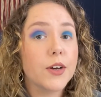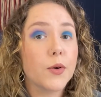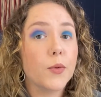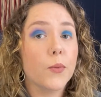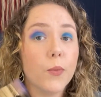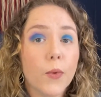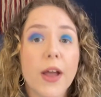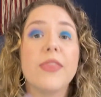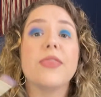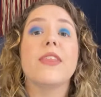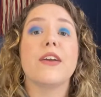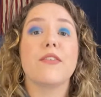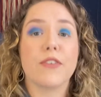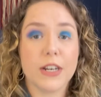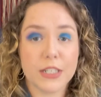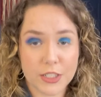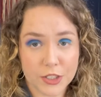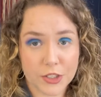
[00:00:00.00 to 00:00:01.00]
when they
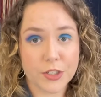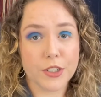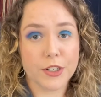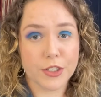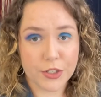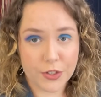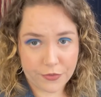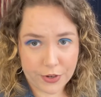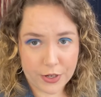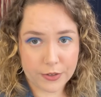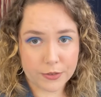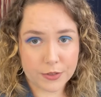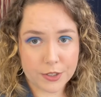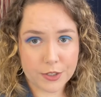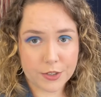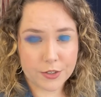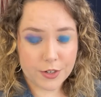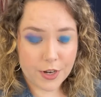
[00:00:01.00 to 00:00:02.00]
registered to vote.